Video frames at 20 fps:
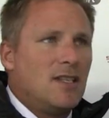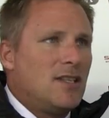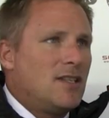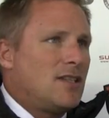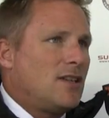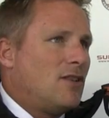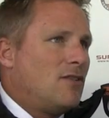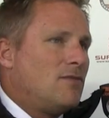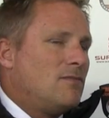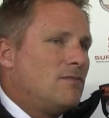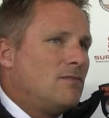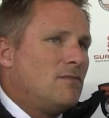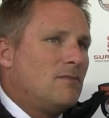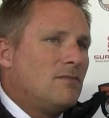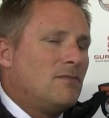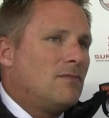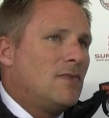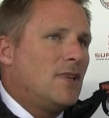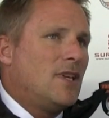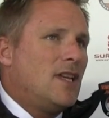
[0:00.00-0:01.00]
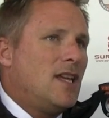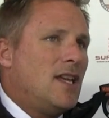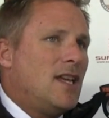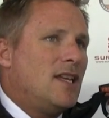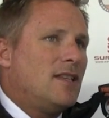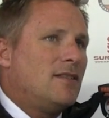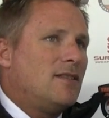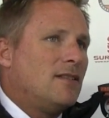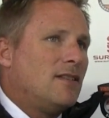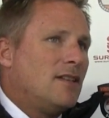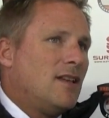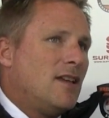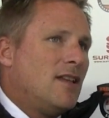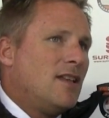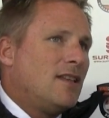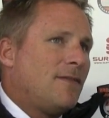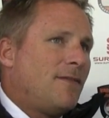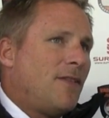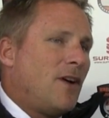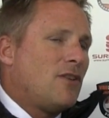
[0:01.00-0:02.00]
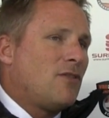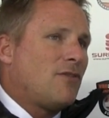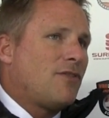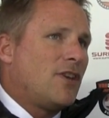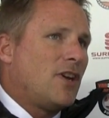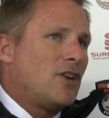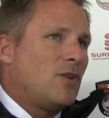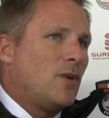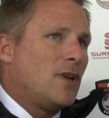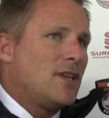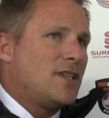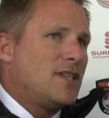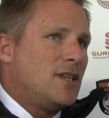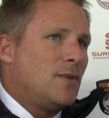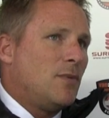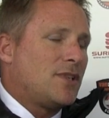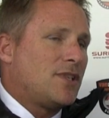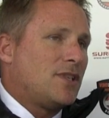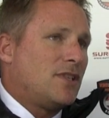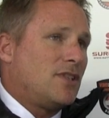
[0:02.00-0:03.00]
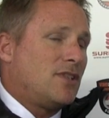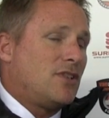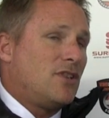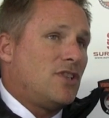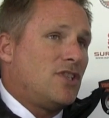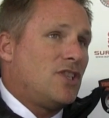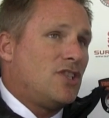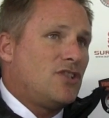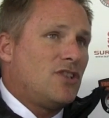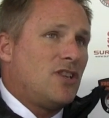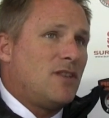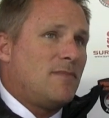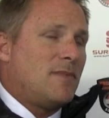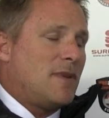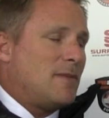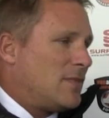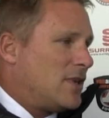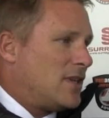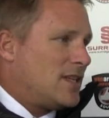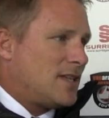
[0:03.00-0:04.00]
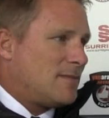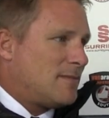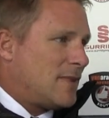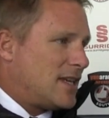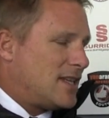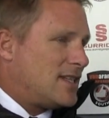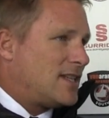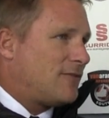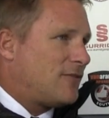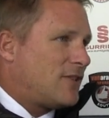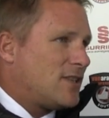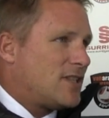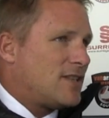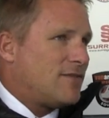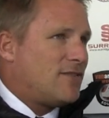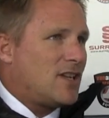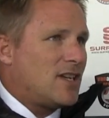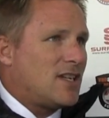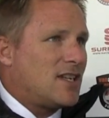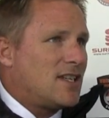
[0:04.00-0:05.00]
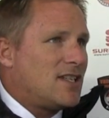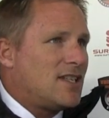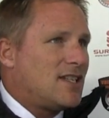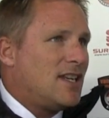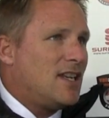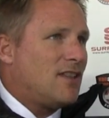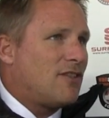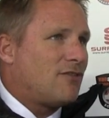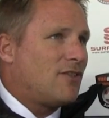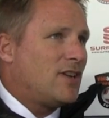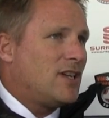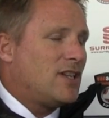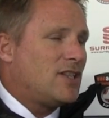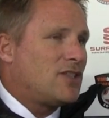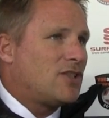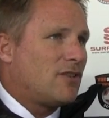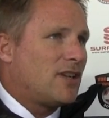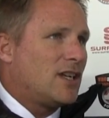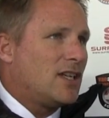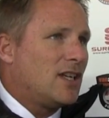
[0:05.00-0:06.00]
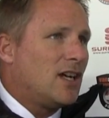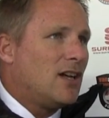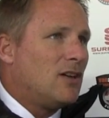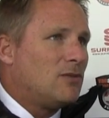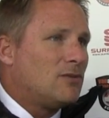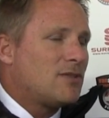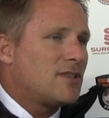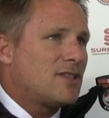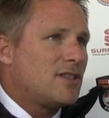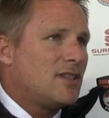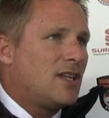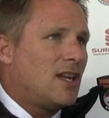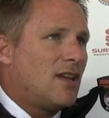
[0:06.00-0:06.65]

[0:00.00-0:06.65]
So final third quality wasn't as good as it should have been, but it doesn't make a difference if you're going to concede three shocking goals.